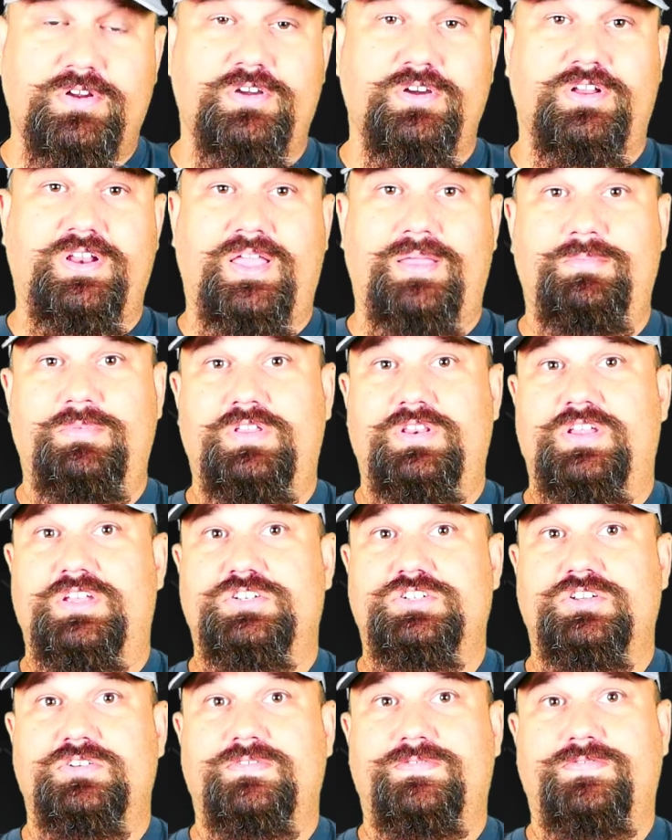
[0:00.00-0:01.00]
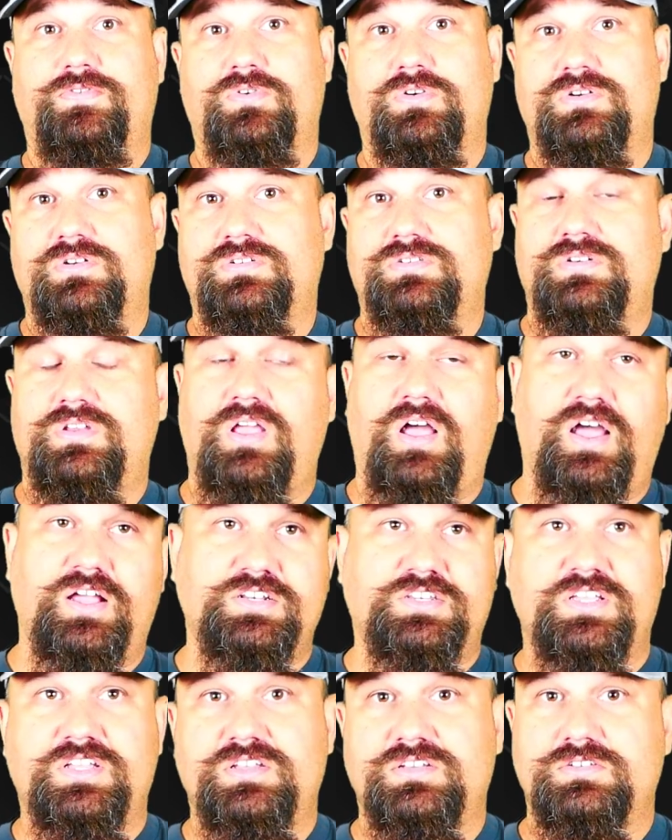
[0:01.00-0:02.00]
good ammunition for
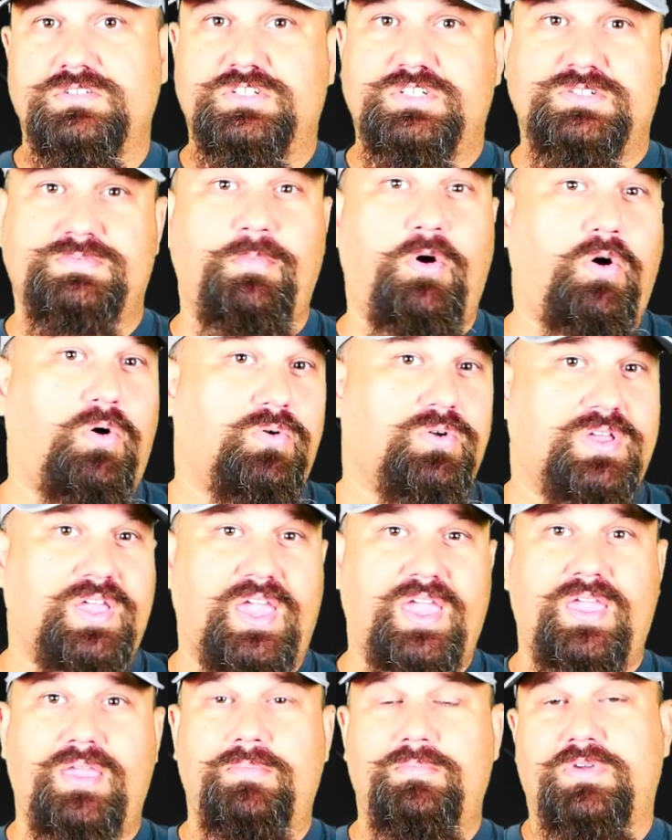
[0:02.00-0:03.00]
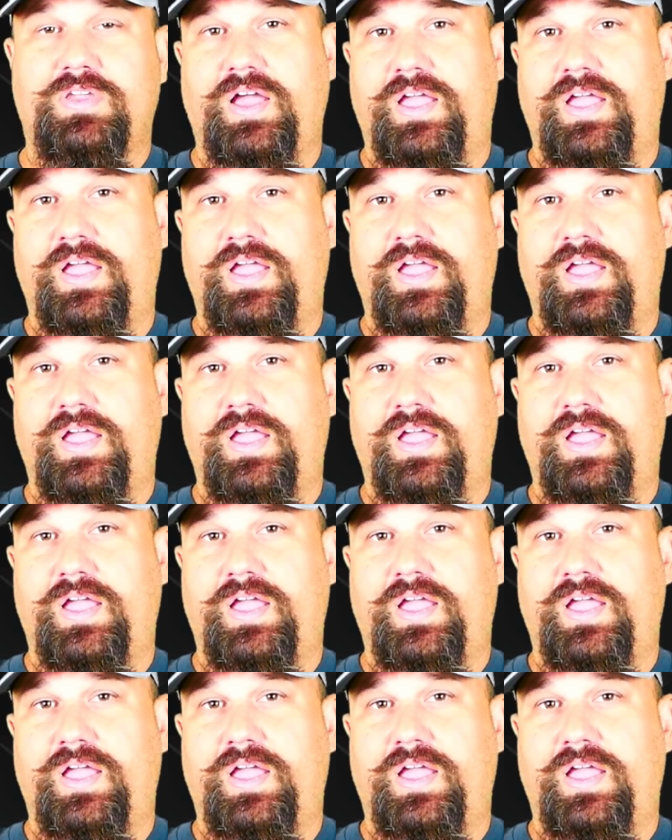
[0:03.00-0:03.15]
hunting small game,